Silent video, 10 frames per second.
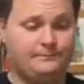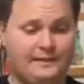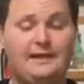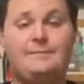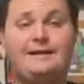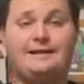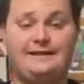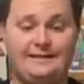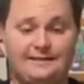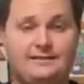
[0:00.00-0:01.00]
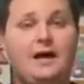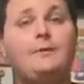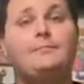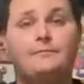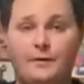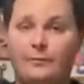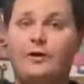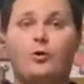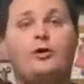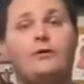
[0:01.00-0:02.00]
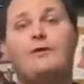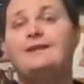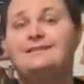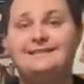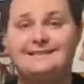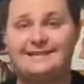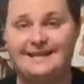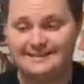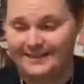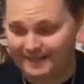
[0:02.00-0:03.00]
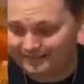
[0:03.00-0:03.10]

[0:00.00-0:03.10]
Now let me clean this up, and we're going to get right into this taste test.